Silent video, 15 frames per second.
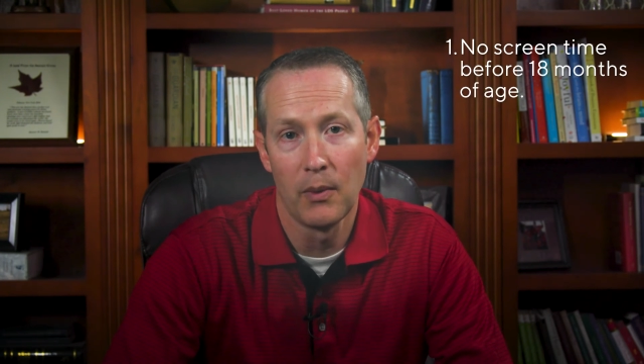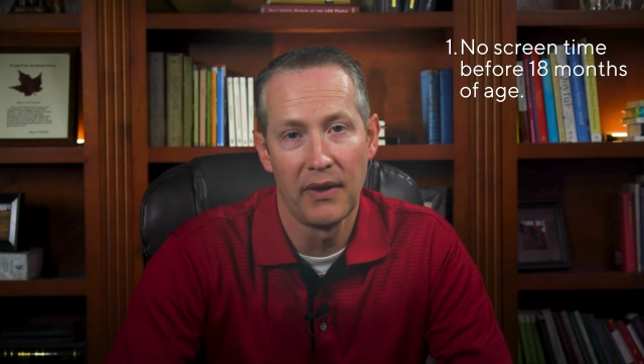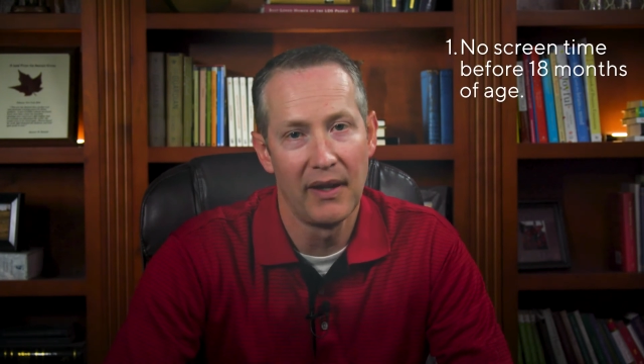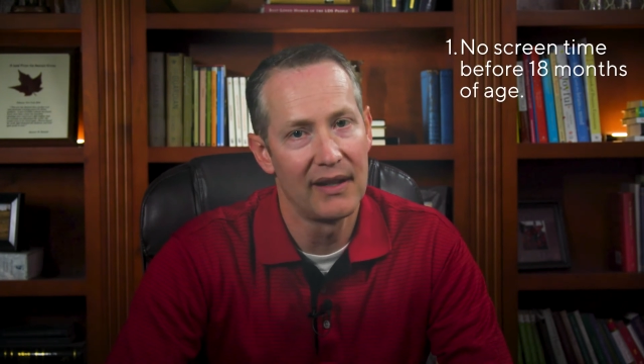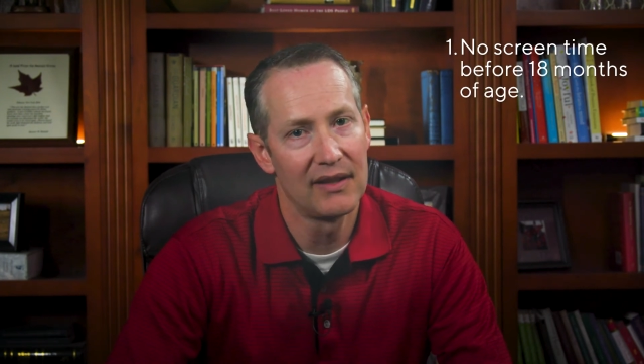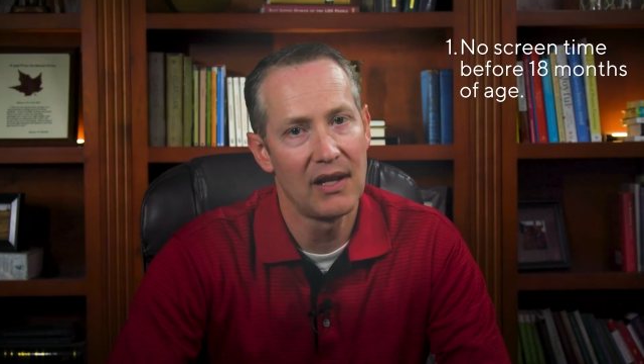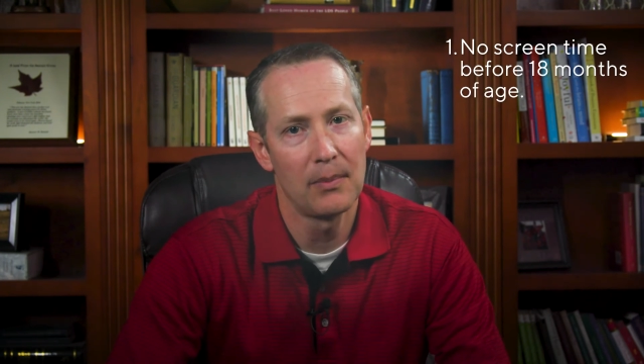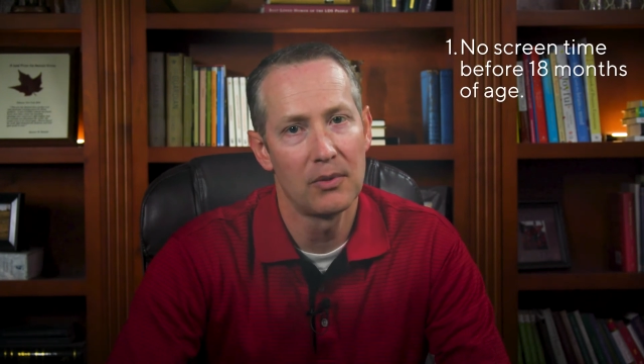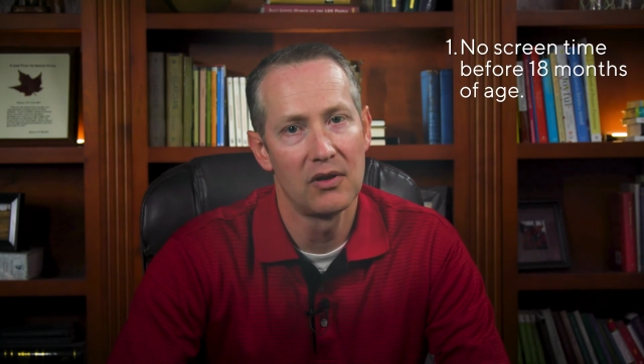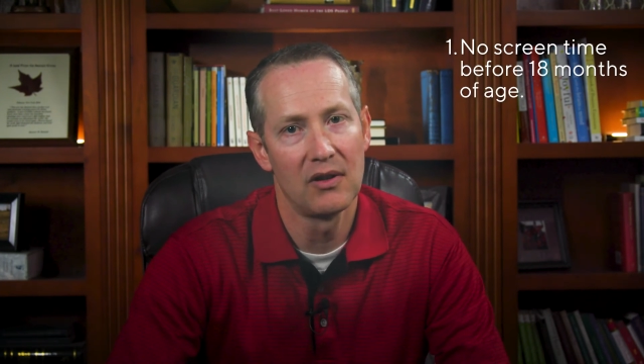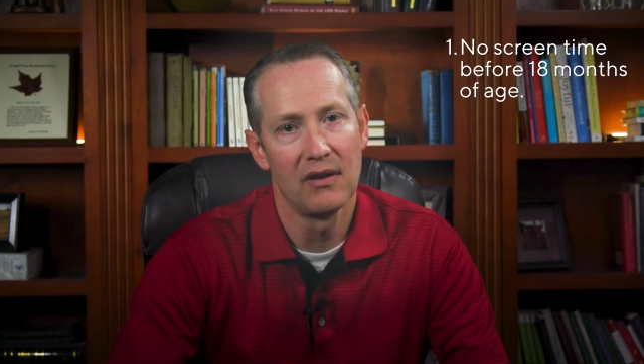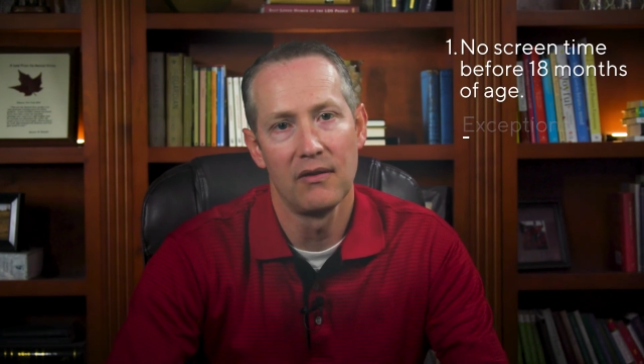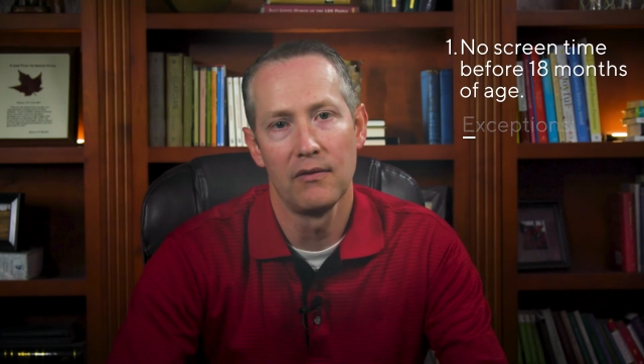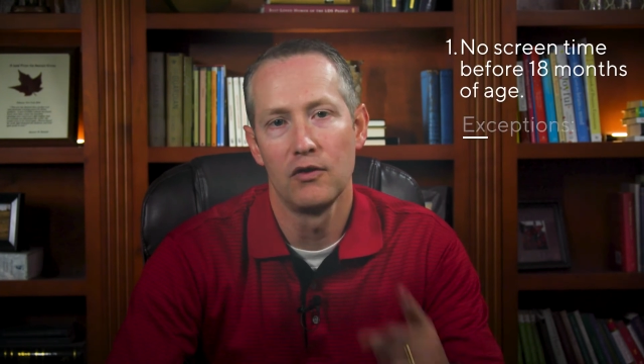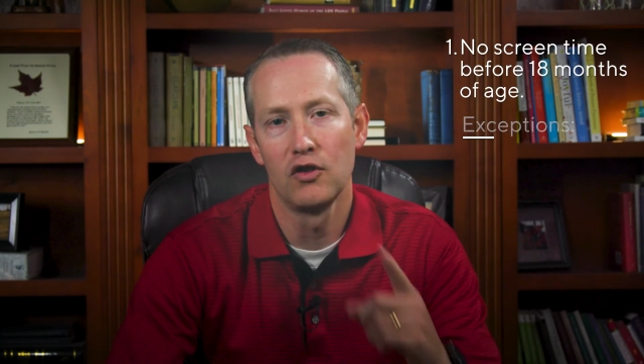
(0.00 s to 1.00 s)
with the exception
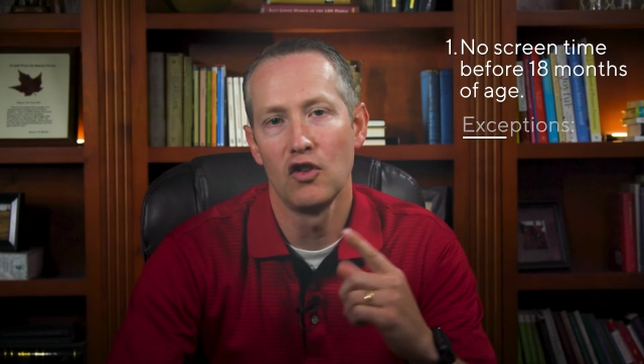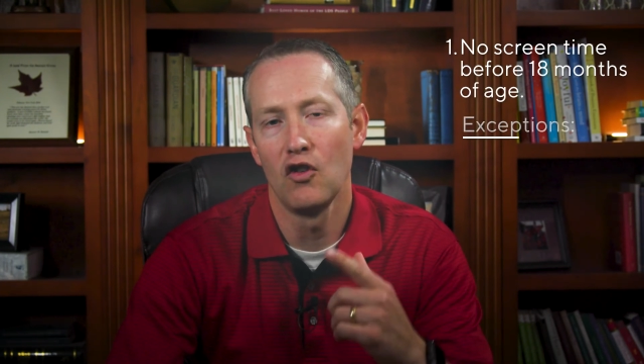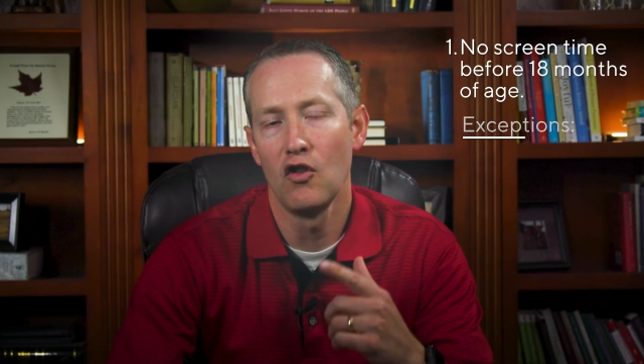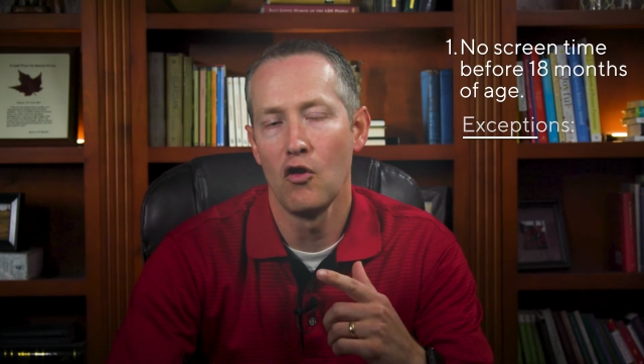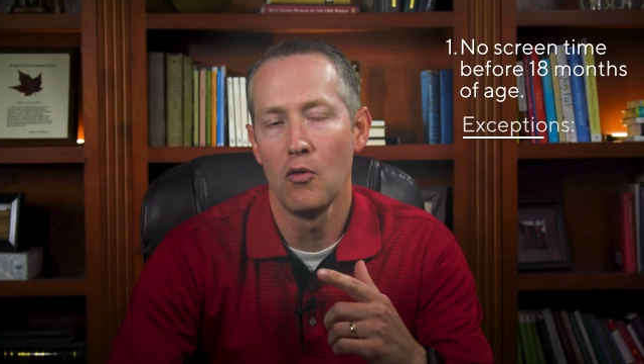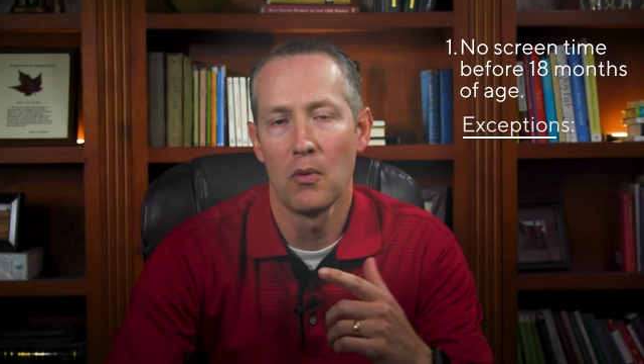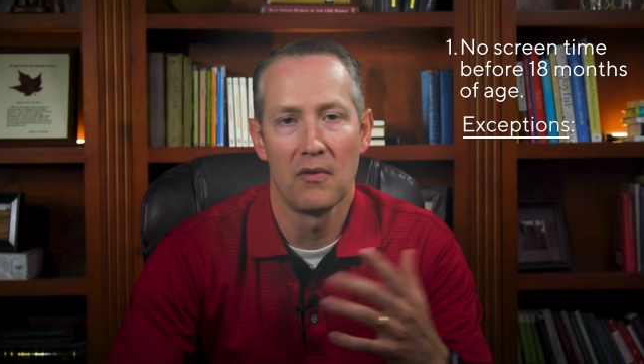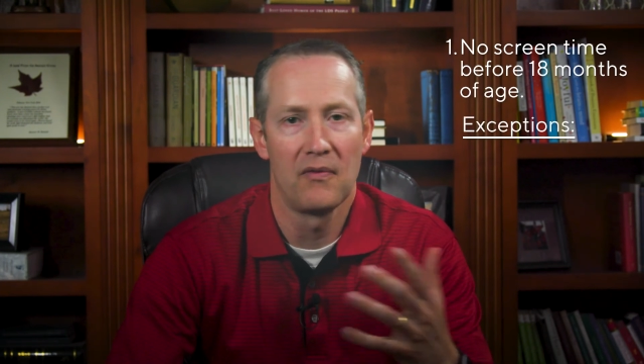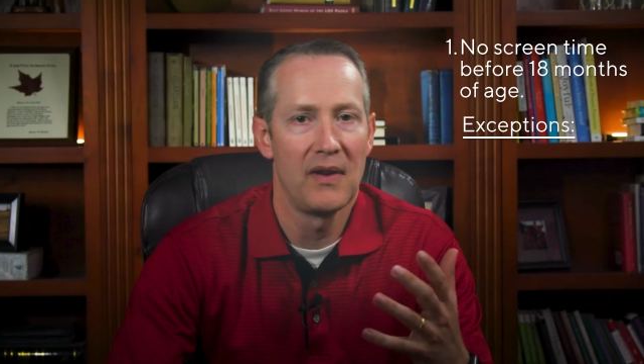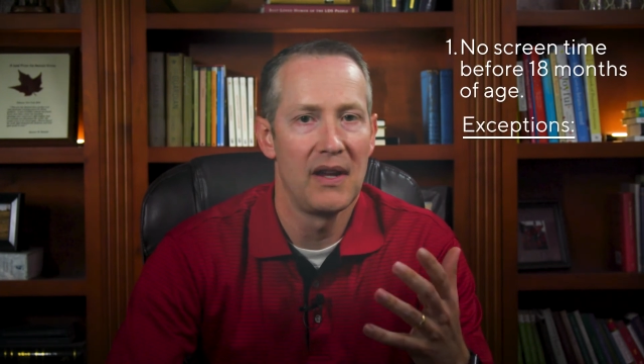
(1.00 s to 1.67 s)
of Zoom or